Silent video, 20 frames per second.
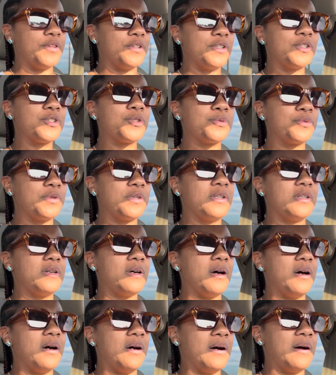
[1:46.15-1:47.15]
This
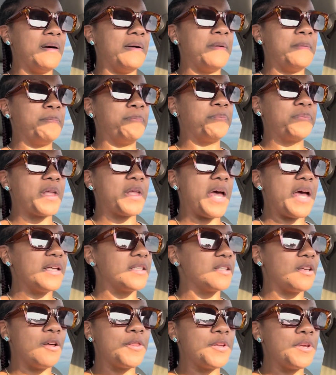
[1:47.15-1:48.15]
one
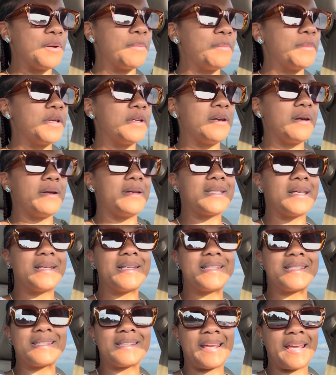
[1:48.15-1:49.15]
has all the amenities
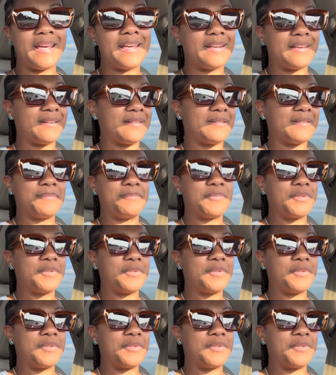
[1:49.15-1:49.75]
and is gated.